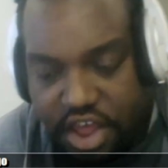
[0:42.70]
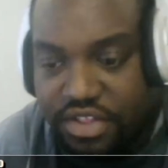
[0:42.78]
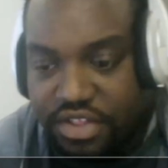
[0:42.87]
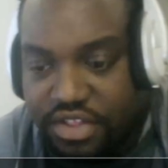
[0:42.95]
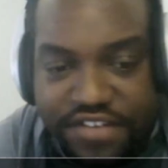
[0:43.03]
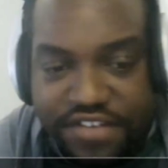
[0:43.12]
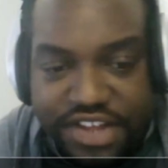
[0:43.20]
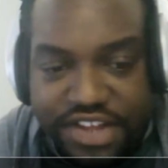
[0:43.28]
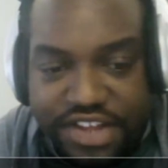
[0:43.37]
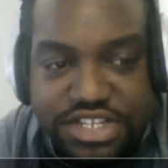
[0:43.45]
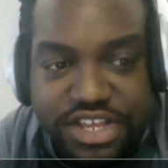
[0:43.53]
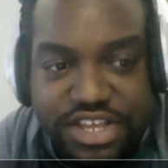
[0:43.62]
Eventually,
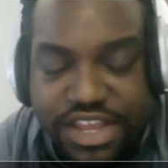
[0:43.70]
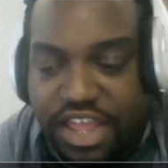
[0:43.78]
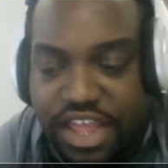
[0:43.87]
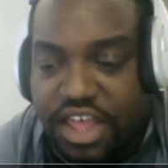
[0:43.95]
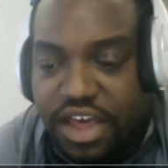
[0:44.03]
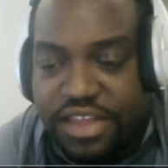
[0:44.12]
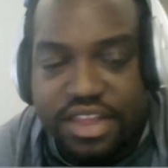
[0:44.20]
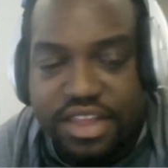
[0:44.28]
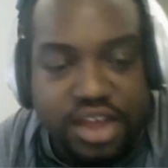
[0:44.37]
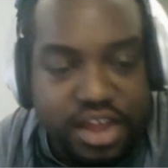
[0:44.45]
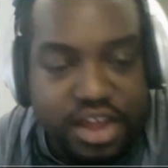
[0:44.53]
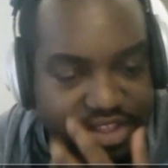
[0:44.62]
I I did
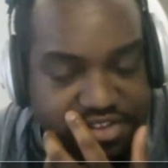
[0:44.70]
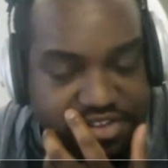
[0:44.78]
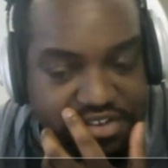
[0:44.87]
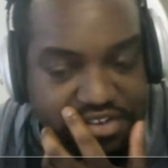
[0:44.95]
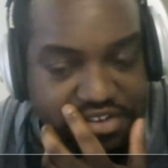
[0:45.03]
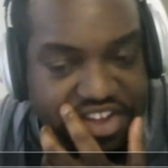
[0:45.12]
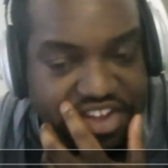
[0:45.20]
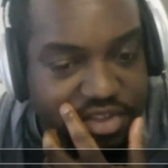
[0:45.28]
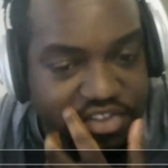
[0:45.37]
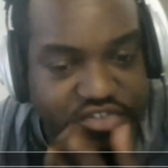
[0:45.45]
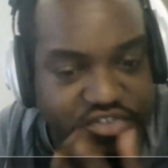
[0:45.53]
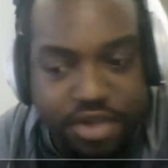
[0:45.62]
do a comic strip,
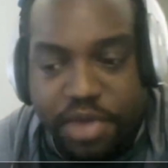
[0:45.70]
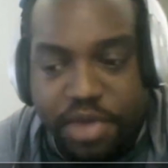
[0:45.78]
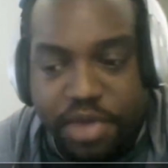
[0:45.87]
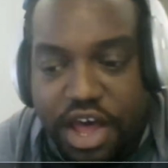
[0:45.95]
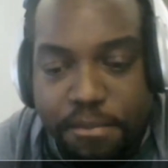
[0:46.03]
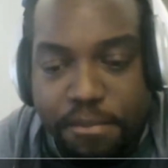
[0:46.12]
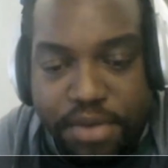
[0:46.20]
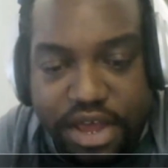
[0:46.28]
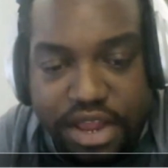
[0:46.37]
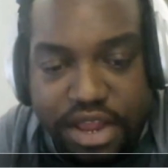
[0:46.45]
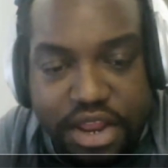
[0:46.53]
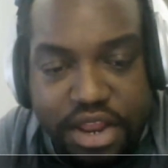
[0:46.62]
um, but I'm
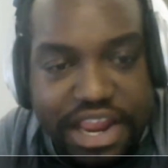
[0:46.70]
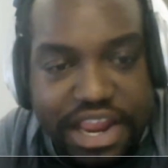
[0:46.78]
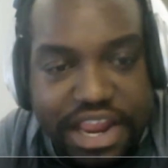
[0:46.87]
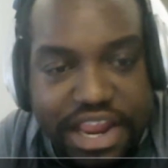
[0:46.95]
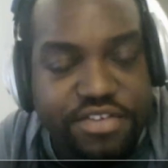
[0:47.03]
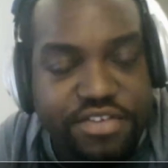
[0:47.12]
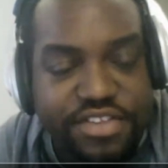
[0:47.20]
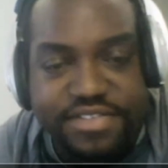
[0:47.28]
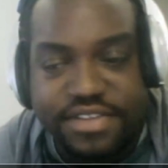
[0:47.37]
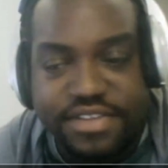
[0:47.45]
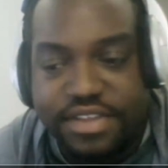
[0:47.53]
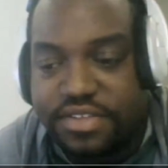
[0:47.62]
not advertising
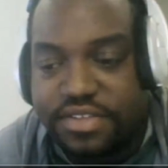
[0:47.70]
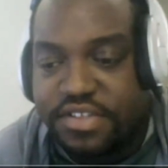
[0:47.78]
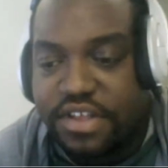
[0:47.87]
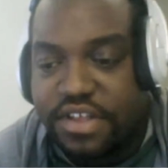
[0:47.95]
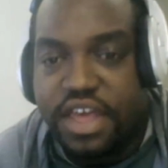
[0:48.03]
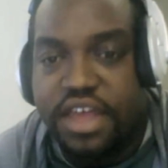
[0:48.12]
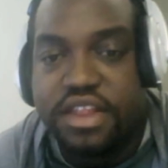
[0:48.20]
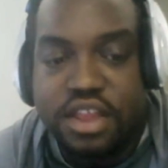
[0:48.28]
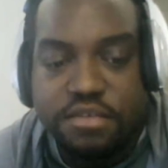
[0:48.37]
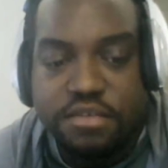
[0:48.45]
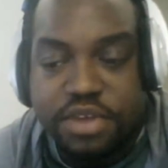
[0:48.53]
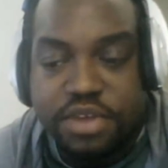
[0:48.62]
stuff yet. But oh. I
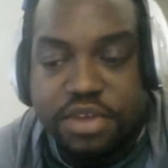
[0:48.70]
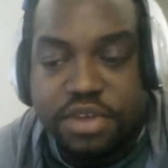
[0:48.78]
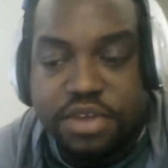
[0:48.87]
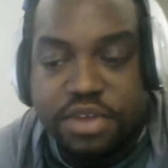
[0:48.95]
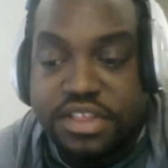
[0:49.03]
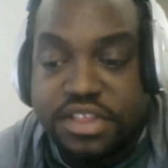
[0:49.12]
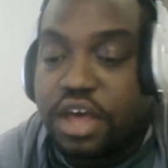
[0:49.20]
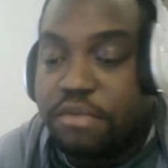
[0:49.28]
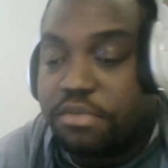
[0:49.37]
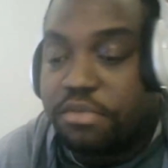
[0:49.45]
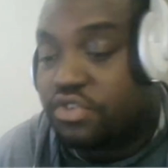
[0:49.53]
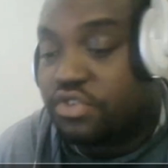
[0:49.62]
did complete a comic strip
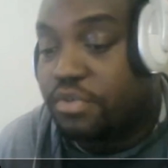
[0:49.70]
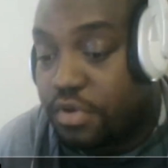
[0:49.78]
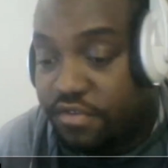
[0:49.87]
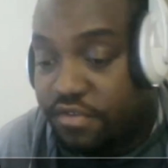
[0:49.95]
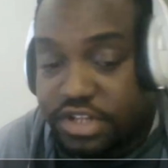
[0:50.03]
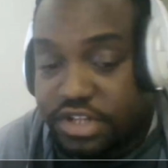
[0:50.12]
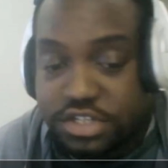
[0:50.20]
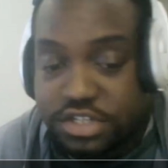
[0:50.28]
for Avengers.